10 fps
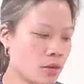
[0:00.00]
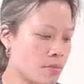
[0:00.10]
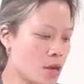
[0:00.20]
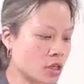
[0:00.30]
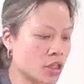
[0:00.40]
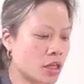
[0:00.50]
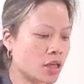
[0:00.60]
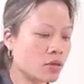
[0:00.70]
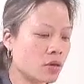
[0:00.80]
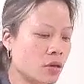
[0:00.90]
to mark
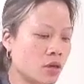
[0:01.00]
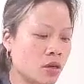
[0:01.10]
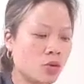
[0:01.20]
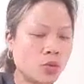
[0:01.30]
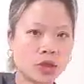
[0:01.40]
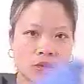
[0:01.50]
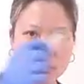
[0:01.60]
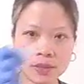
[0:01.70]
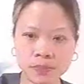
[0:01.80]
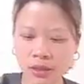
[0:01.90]
that with a
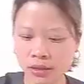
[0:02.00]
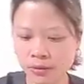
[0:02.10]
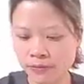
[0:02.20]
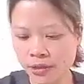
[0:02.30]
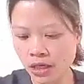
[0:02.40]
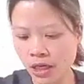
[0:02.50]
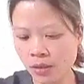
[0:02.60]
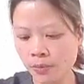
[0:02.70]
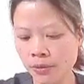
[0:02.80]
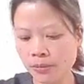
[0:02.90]
piece of
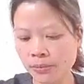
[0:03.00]
tape.